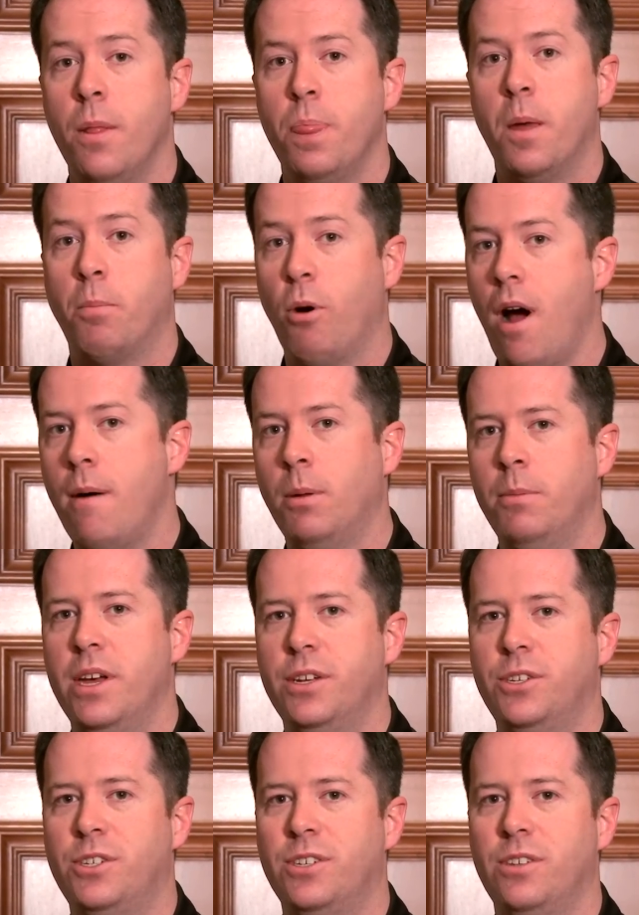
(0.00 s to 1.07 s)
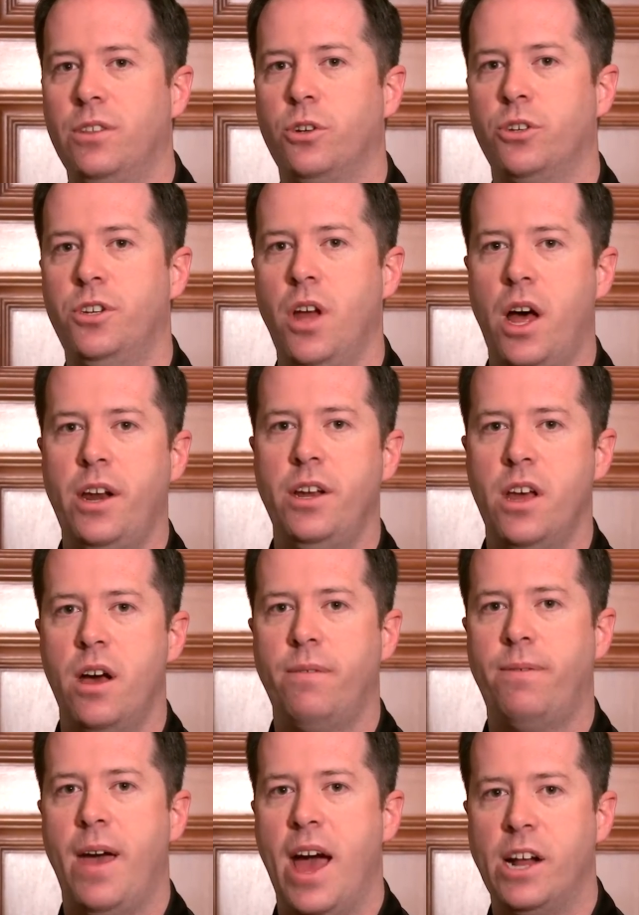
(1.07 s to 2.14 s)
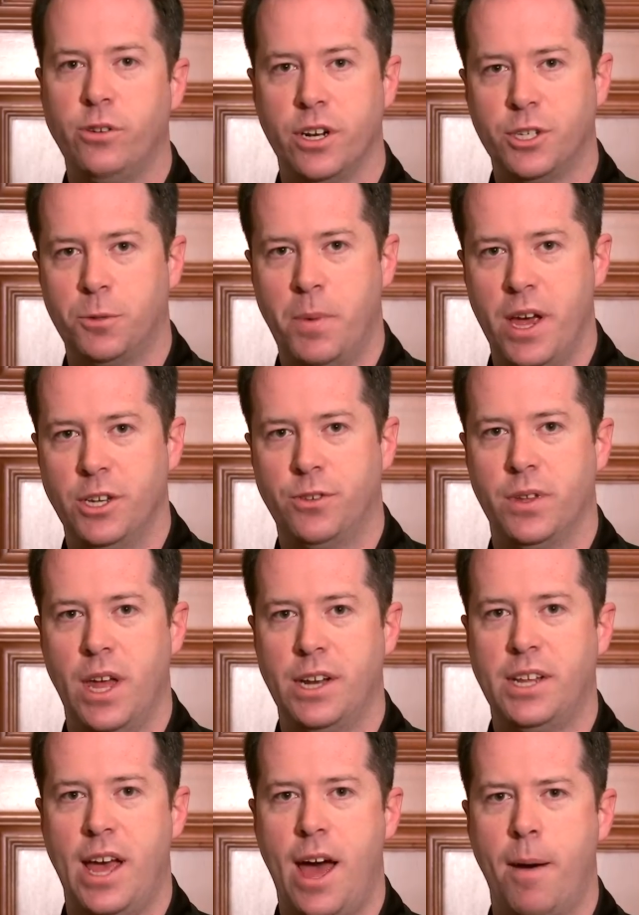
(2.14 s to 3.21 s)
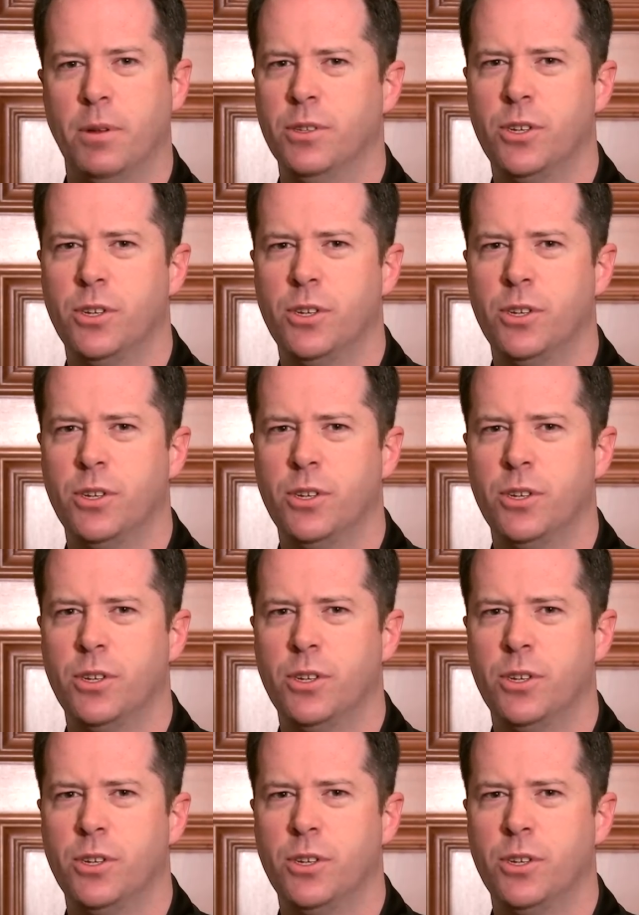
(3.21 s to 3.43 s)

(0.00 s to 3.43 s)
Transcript: The problem is there's not enough address space for that to happen.